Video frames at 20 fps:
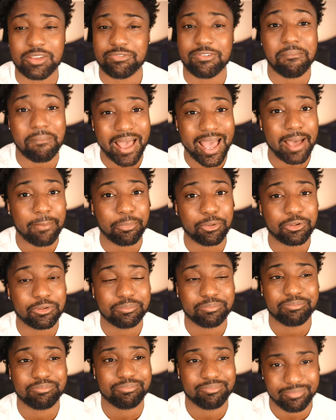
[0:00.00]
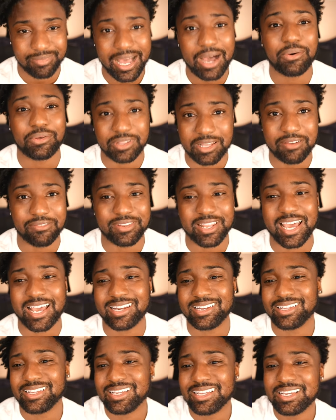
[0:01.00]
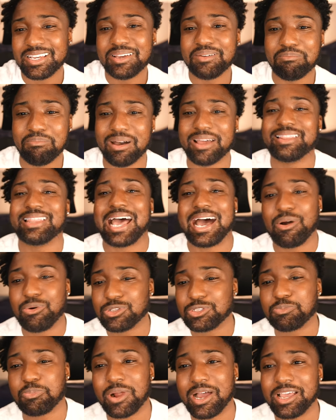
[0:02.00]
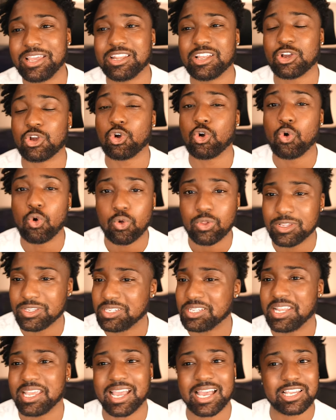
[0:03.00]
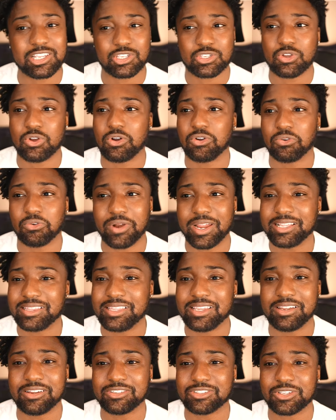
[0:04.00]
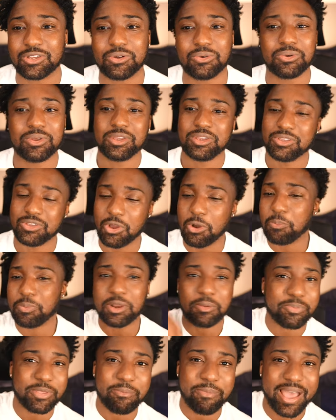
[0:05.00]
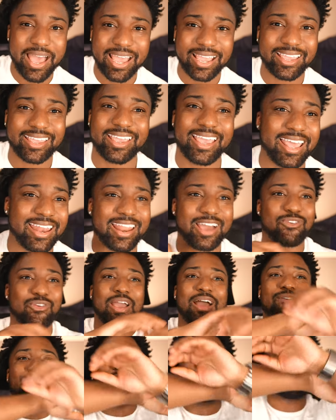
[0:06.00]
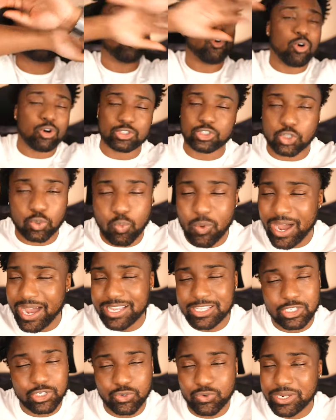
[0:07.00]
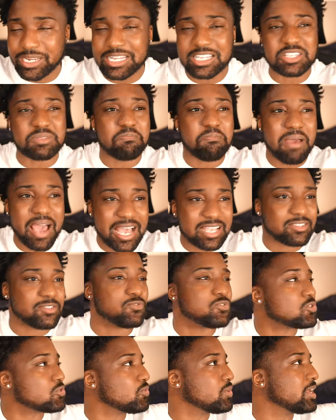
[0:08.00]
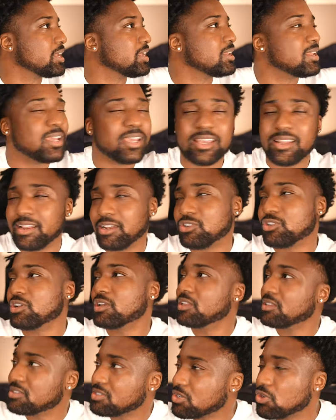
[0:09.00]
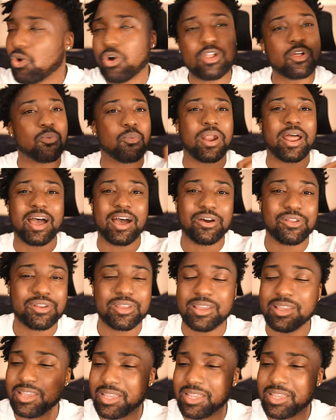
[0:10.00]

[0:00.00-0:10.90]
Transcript: from Apple? I would love that. But that was probably the coolest thing I saw right there. So you open up your Mac, and now you have this ultra wide screen, this massive screen that you can see all around.